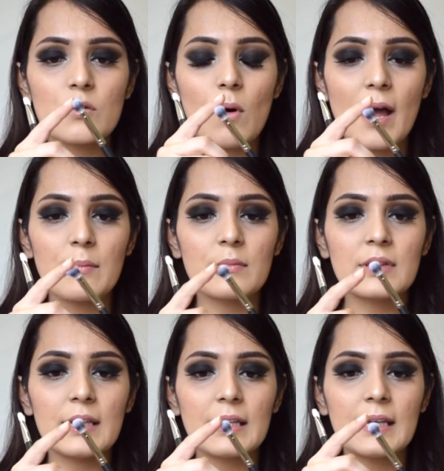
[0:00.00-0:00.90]
so I'm
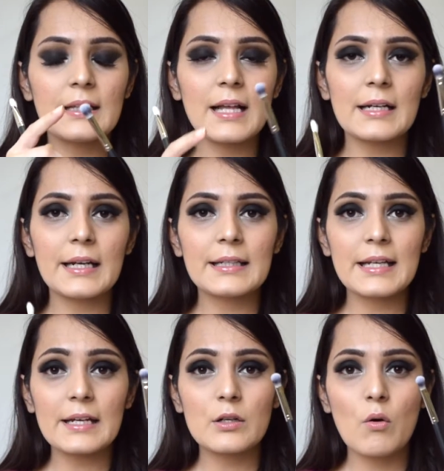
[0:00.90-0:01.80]
thinking that it
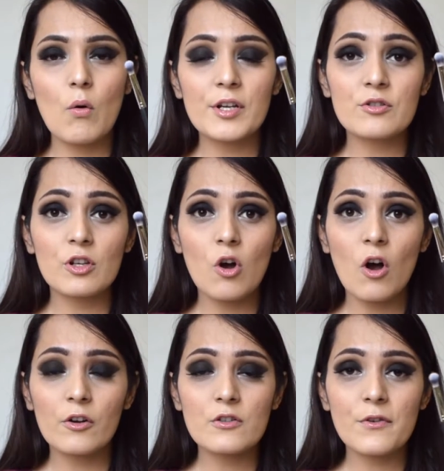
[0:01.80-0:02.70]
can go into the
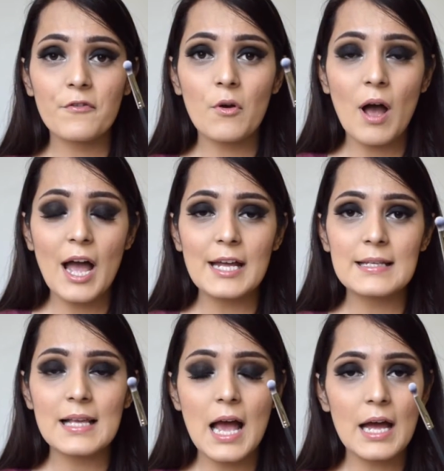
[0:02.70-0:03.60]
corners of your
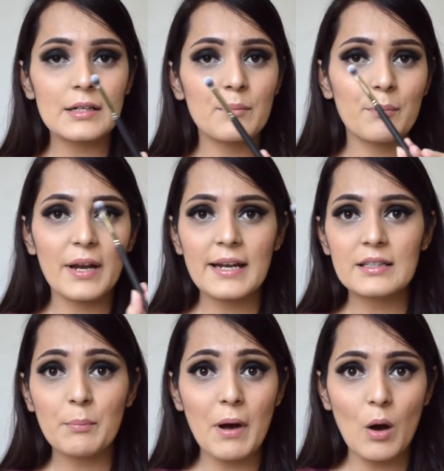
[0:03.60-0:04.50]
eyes and
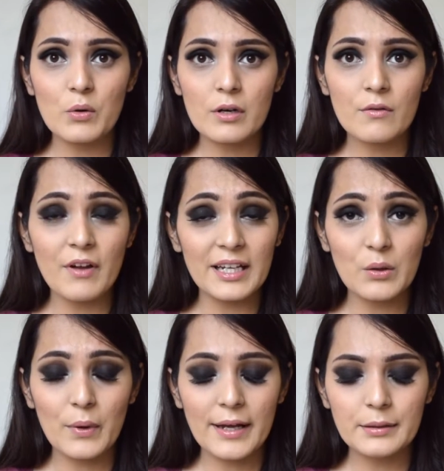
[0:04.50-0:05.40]
blend the powder
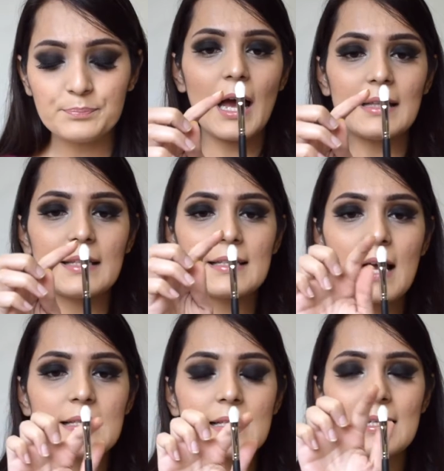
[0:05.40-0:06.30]
very well. And this
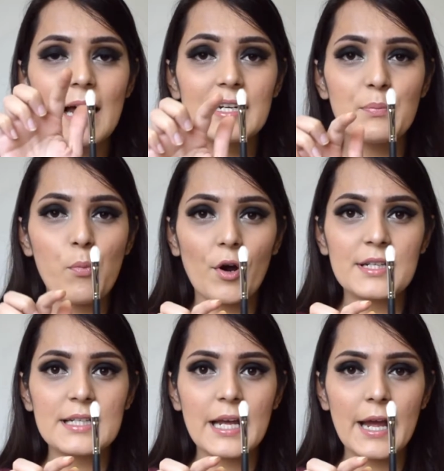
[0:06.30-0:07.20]
has a slight
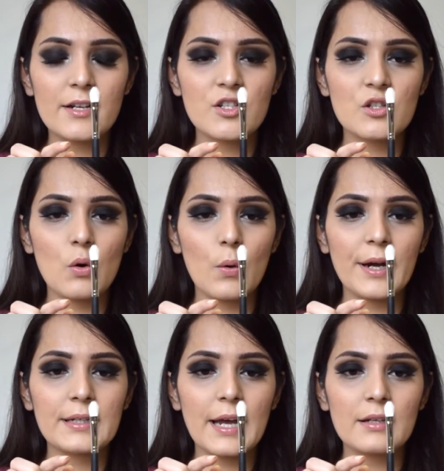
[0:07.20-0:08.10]
pointy edge, so
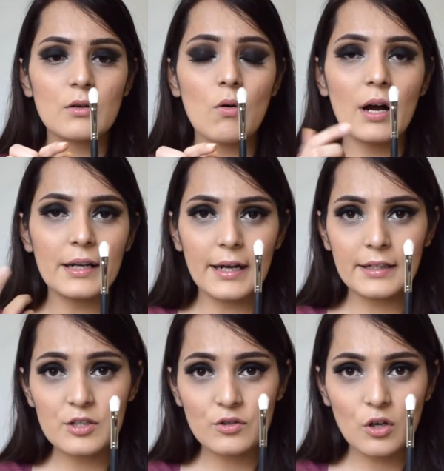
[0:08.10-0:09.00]
it can go again
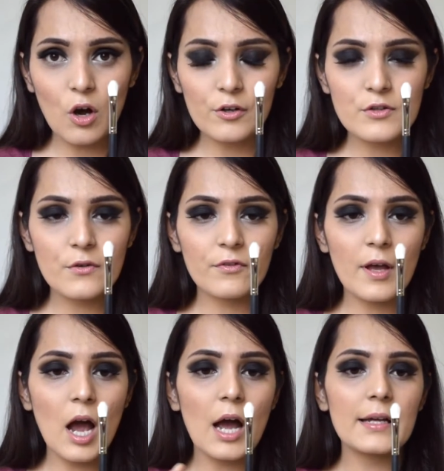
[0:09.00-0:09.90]
into the corners of
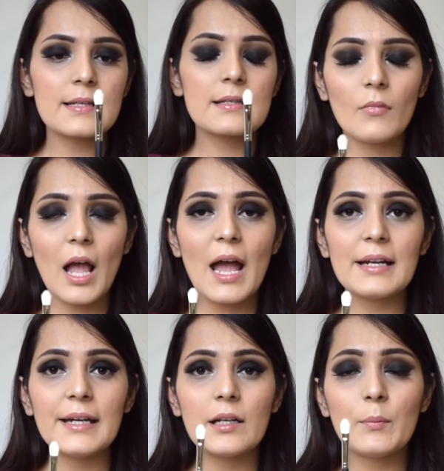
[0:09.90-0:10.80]
your eyes,
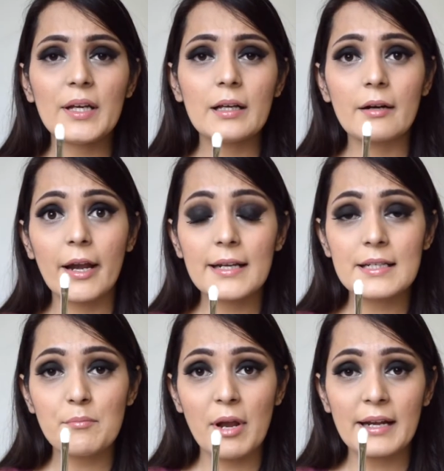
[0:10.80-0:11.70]
and it will be great
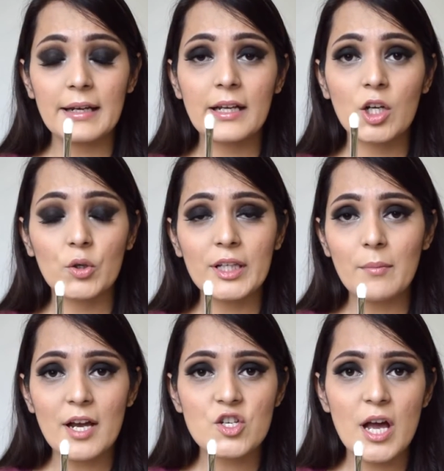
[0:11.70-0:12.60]
in blending
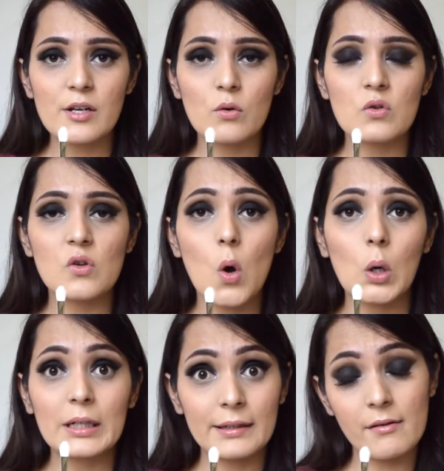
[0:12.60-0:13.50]
cream eyeshadows
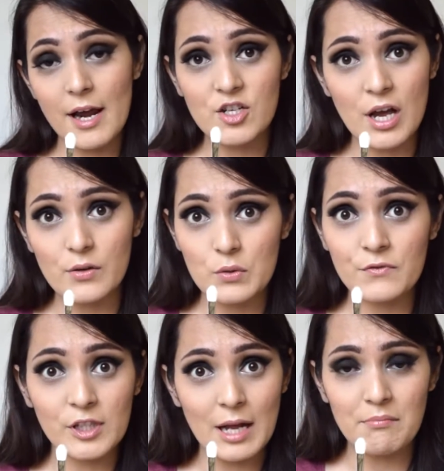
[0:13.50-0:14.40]
or glitter eyeshadows
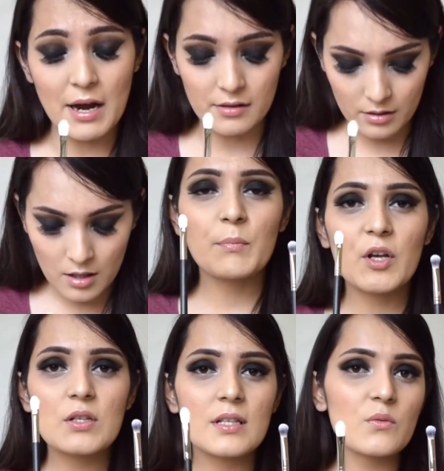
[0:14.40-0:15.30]
for that matter,
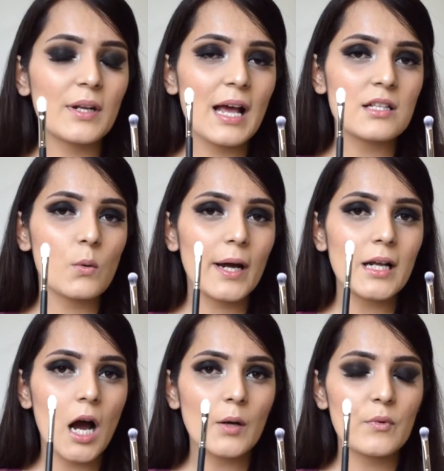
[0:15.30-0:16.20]
because this one has quite
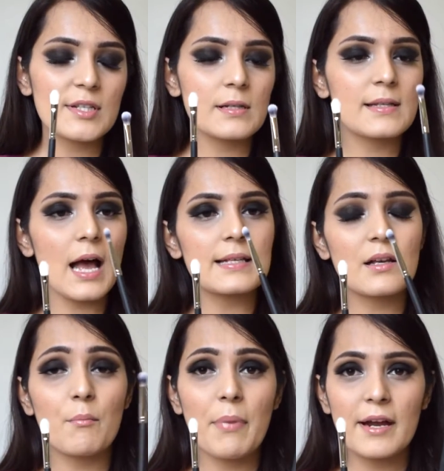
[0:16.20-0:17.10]
hard bristles as
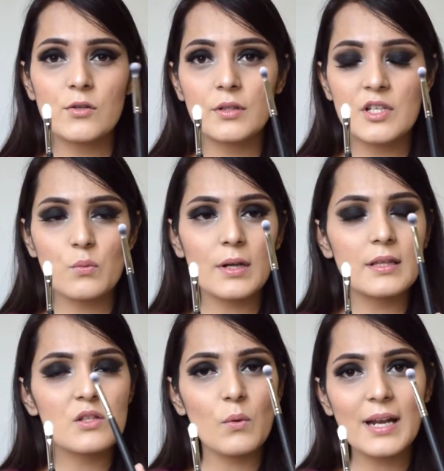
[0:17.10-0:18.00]
compared to this one.
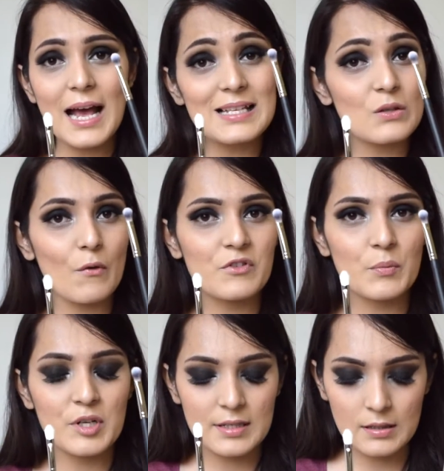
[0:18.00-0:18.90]
This one has softer
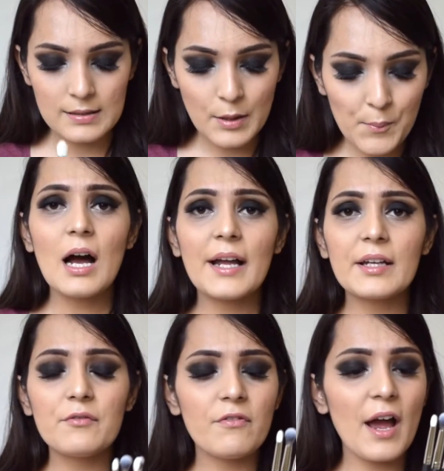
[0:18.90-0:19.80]
bristles. I
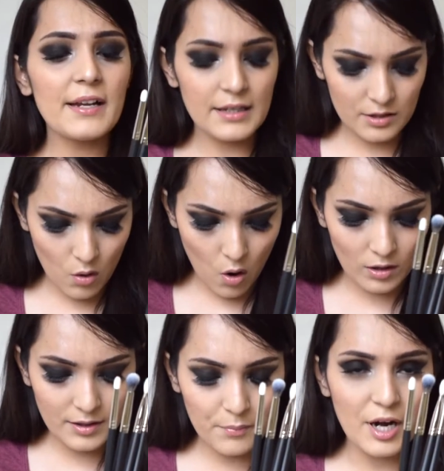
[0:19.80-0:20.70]
can find that
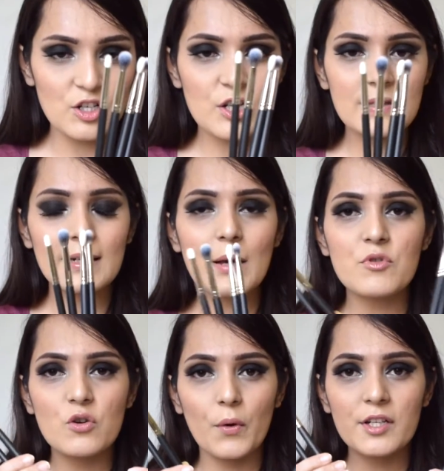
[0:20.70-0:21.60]
all the brushes that I'm
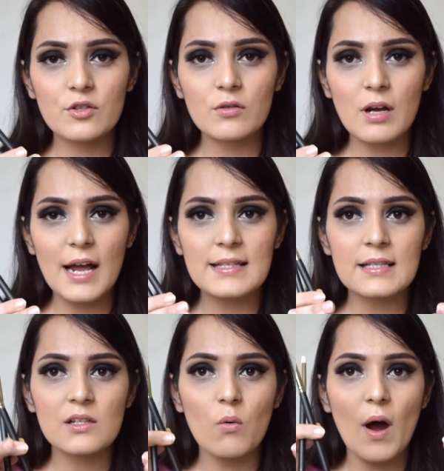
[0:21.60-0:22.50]
showing to you guys
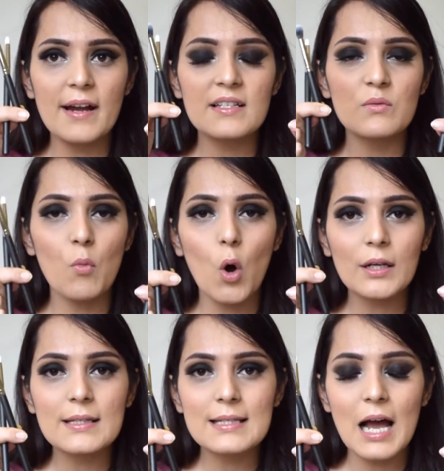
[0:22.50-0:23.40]
is quite small
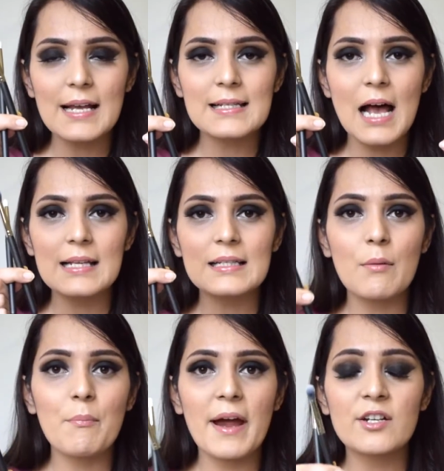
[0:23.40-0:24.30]
in size as
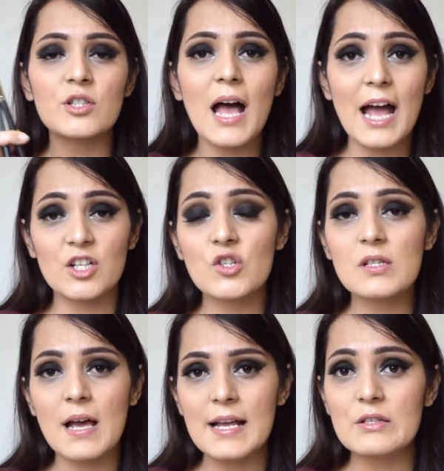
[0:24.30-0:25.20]
compared to the actual
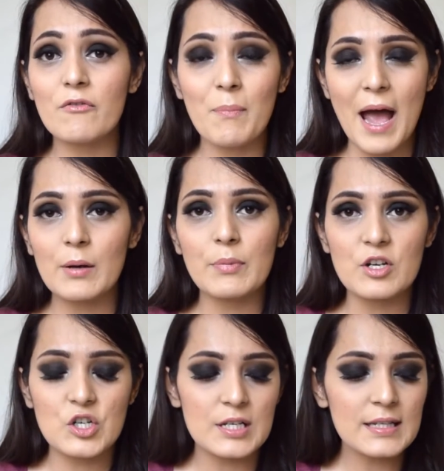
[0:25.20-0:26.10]
size of PAC
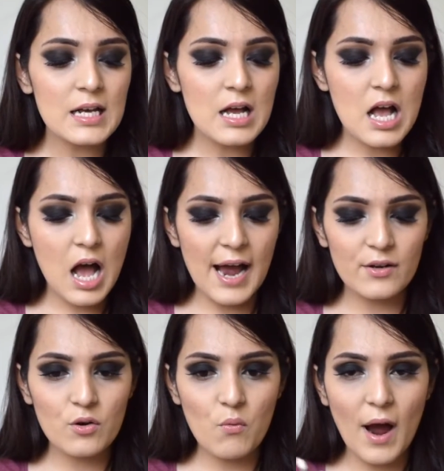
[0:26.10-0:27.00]
brushes. I
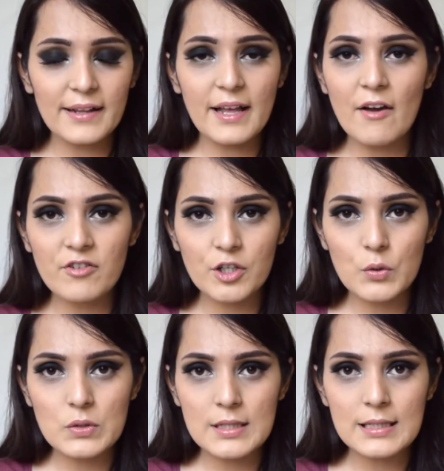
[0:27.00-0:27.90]
don't know why they have
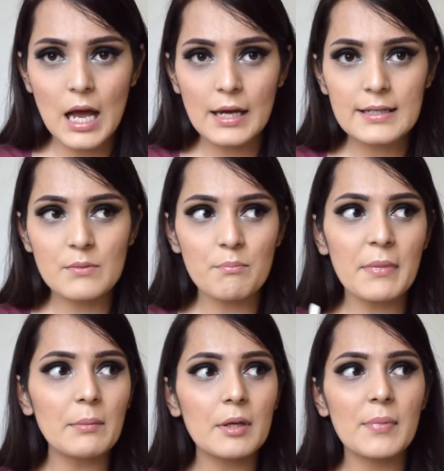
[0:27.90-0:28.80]
reduced the size,
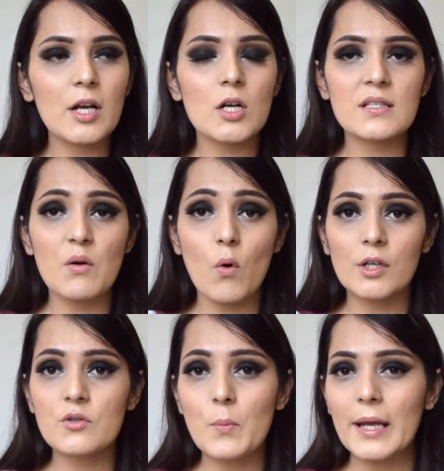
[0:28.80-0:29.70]
maybe because they
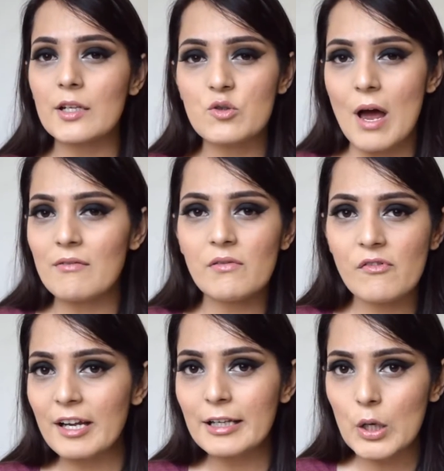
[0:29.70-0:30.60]
wanted to make it travel
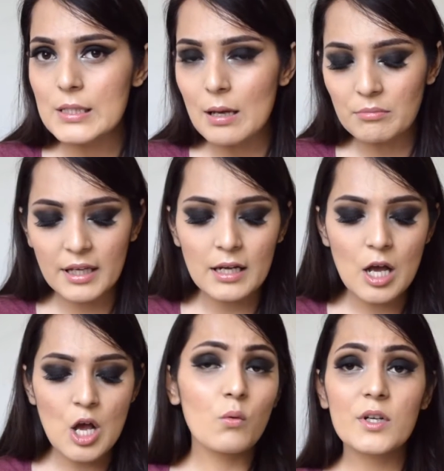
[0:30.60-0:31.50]
friendly or something,
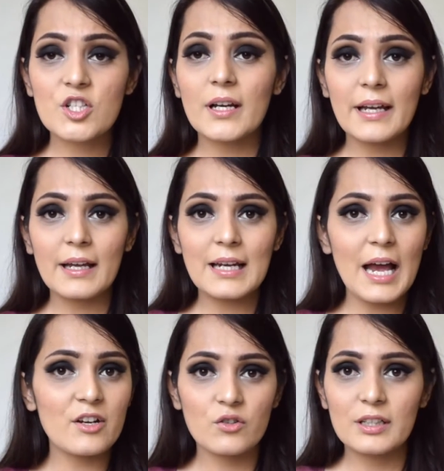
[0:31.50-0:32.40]
which again
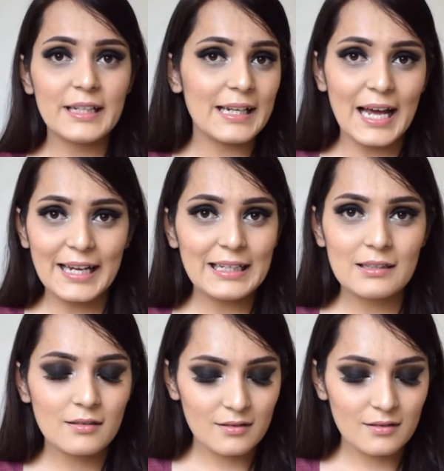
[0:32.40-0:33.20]
I really like.